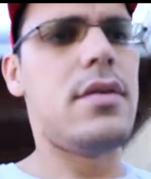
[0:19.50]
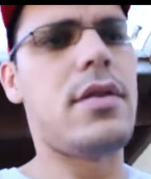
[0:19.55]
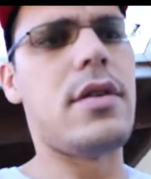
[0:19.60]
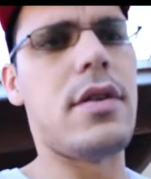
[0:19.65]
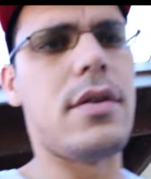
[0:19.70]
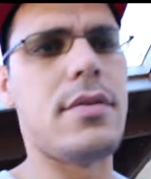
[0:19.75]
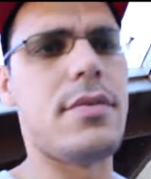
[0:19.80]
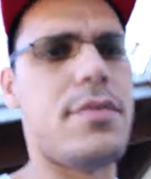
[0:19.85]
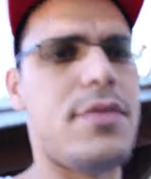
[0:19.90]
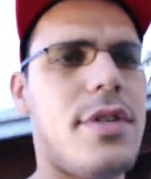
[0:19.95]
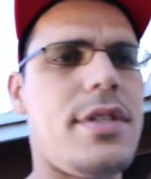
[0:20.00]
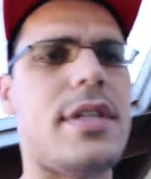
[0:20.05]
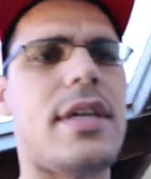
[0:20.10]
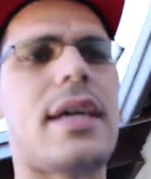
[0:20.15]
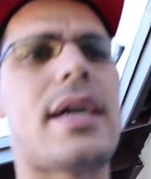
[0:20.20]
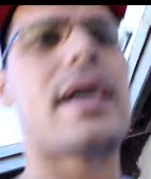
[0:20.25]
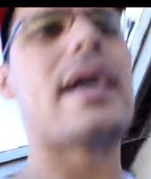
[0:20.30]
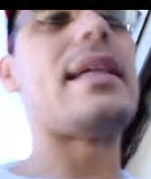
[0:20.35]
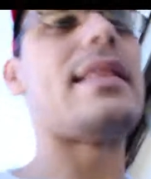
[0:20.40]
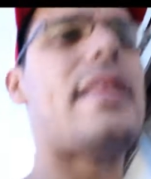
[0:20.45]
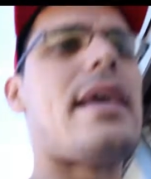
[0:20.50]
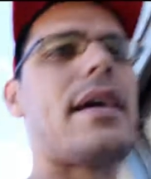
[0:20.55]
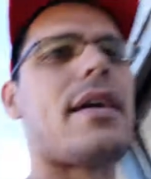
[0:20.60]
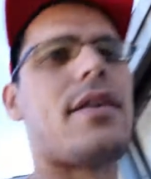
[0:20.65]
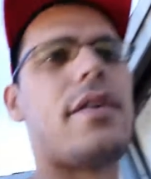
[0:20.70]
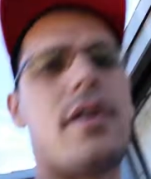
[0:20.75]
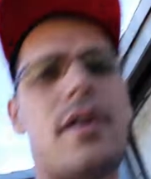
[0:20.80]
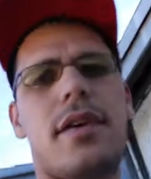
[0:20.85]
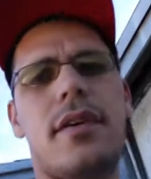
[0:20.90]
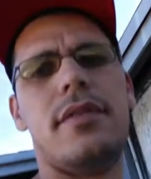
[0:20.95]
you know, reason I got
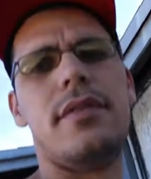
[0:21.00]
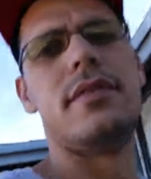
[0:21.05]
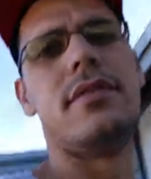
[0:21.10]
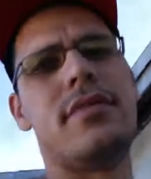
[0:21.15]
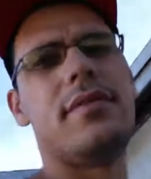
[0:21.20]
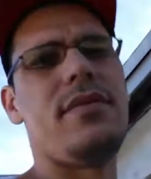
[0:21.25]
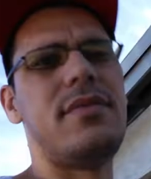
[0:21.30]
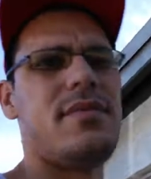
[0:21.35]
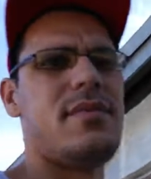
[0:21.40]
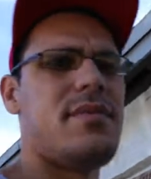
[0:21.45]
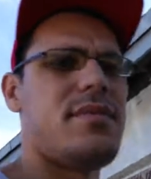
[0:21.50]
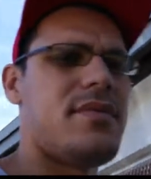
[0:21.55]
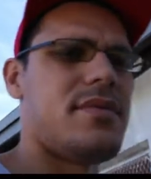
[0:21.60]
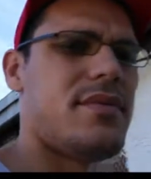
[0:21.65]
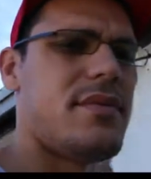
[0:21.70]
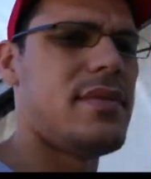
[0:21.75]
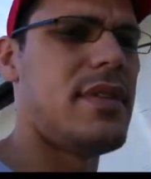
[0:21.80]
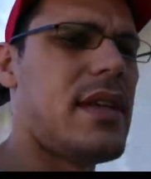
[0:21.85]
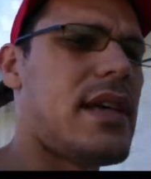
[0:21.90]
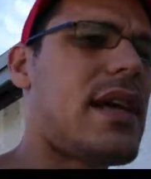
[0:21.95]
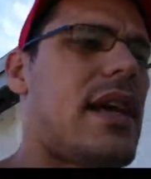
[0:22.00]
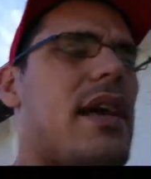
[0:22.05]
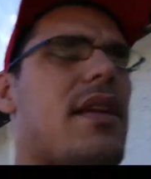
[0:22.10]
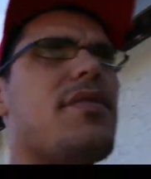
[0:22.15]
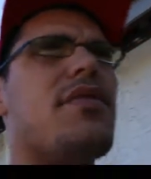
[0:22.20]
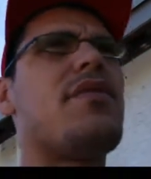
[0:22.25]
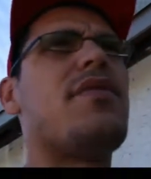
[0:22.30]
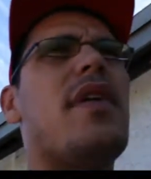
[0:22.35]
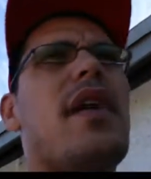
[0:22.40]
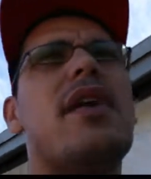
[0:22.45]
that car, I think I got
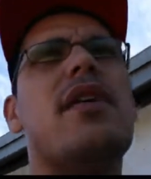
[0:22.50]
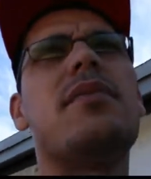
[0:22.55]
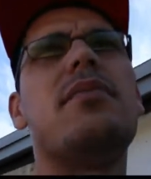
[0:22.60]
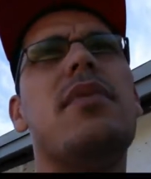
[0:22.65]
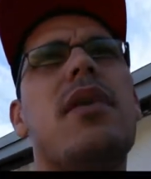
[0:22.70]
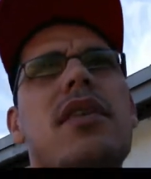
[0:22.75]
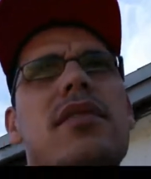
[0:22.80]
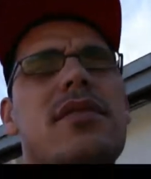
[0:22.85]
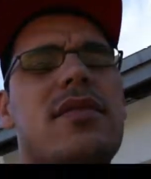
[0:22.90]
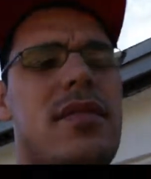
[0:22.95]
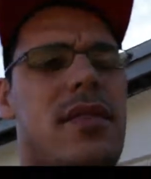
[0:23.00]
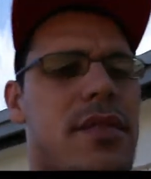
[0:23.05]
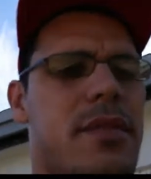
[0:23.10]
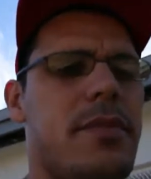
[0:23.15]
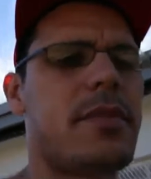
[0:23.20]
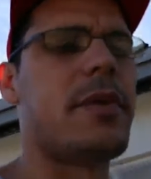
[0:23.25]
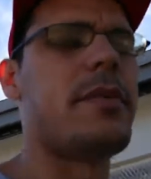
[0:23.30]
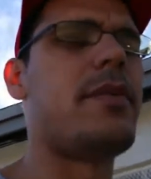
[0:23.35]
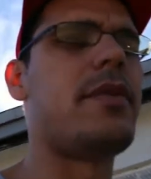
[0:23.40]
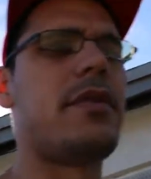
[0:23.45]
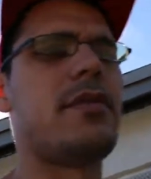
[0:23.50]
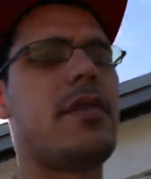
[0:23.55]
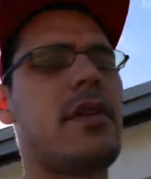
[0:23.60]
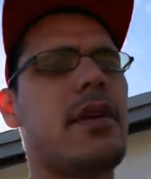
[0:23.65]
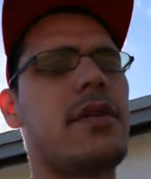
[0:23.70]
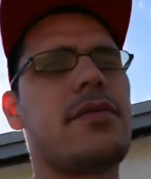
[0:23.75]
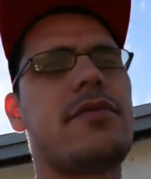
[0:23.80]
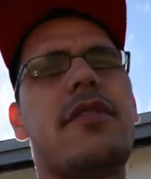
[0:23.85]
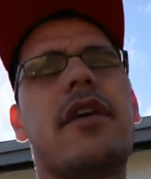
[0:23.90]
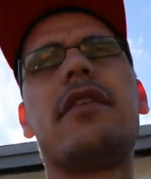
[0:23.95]
it for 500 bucks, I don't remember, I think it was